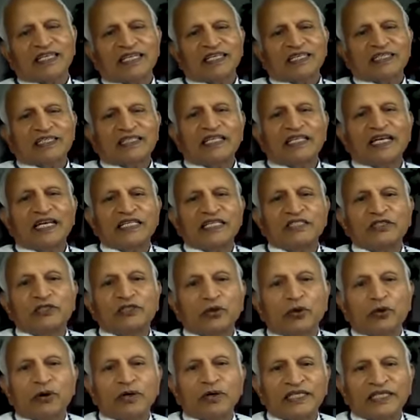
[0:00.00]
They
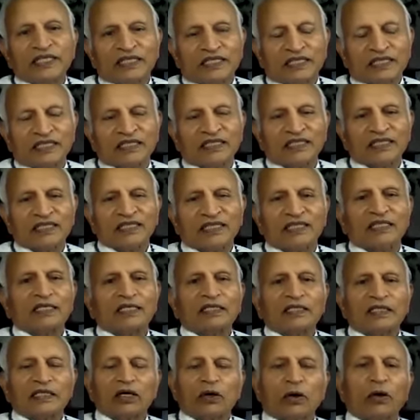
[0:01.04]
enjoy it.
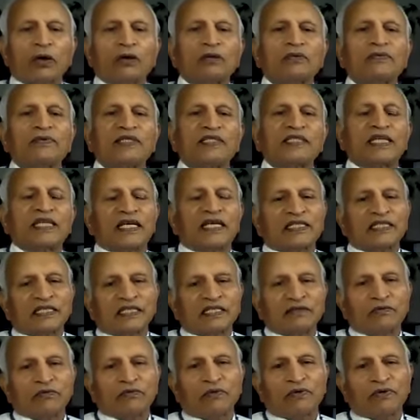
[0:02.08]
They always get
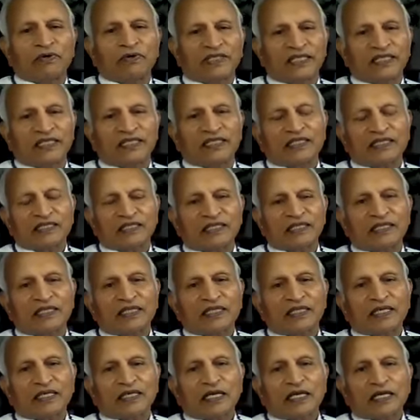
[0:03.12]
rewarded.
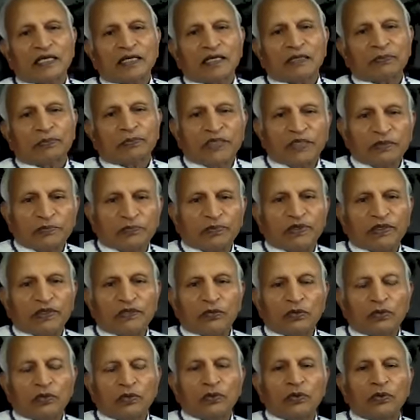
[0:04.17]

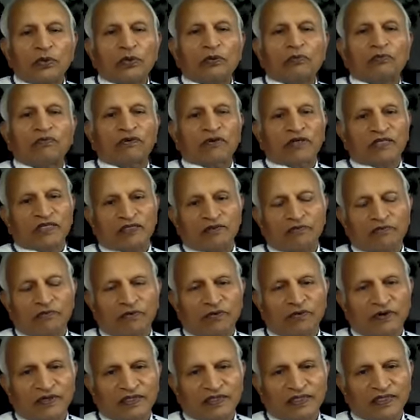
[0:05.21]
People who look for
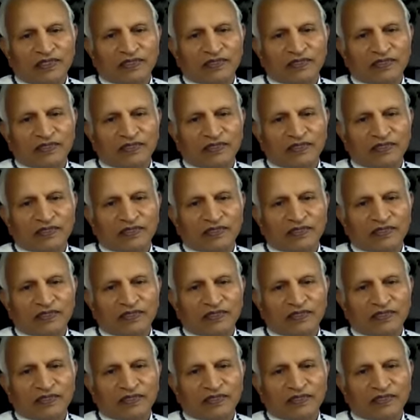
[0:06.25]
reward,